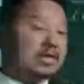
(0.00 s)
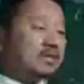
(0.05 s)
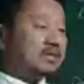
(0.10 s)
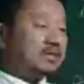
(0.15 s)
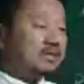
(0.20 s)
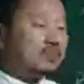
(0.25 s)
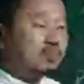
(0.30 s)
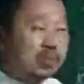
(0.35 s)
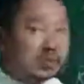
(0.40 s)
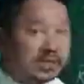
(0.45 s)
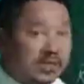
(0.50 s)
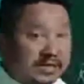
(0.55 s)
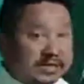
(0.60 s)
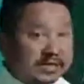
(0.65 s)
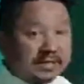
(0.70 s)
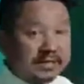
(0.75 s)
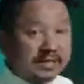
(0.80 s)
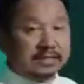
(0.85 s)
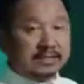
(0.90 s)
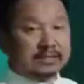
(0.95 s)
the body
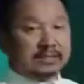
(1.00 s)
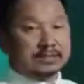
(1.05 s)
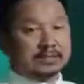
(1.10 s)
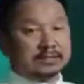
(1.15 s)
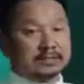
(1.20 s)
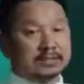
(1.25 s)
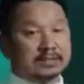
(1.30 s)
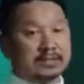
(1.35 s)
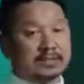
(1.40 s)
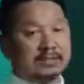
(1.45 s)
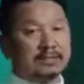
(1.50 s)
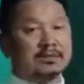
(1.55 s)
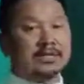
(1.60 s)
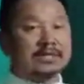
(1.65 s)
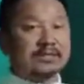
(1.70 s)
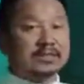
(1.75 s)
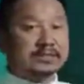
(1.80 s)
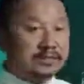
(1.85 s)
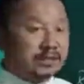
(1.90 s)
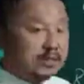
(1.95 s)
cells,
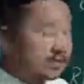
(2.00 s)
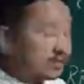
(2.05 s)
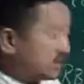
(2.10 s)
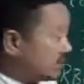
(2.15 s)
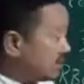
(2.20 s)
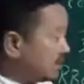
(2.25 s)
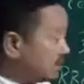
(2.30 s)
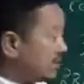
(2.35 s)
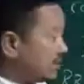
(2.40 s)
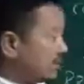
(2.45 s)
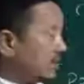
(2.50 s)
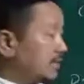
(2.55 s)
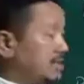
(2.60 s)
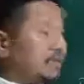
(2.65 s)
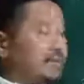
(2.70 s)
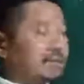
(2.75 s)
is concerned,